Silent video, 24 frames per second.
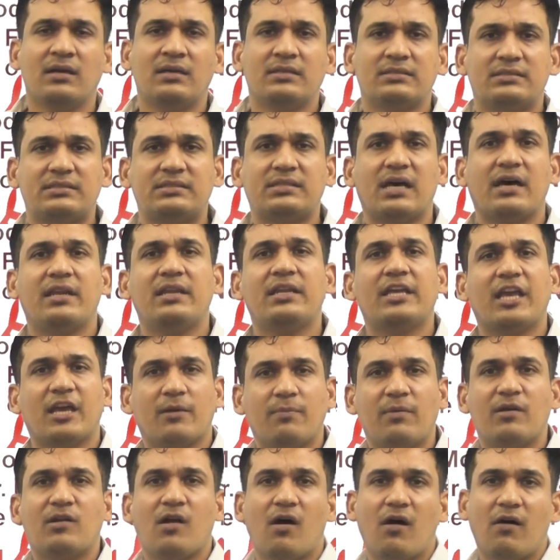Sun
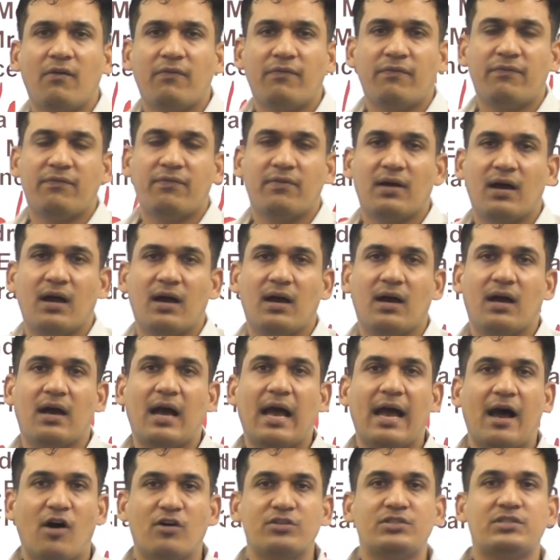Cable of
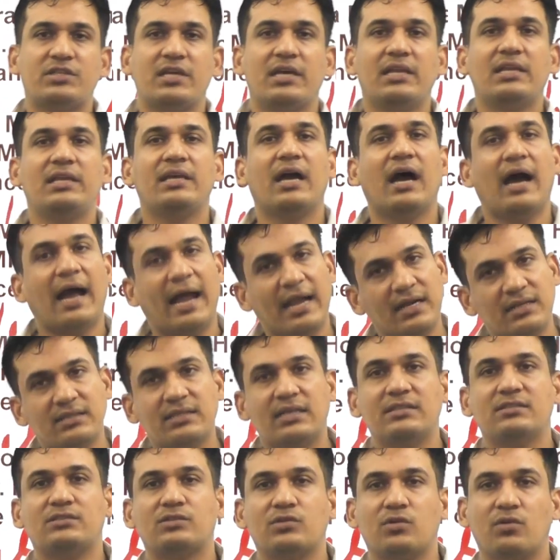Australia, and
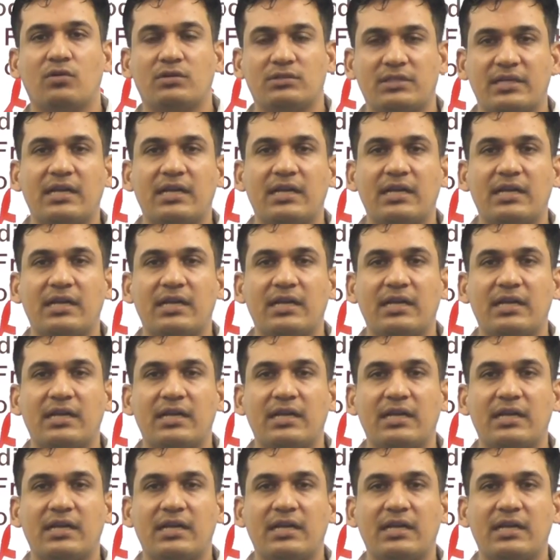then so on.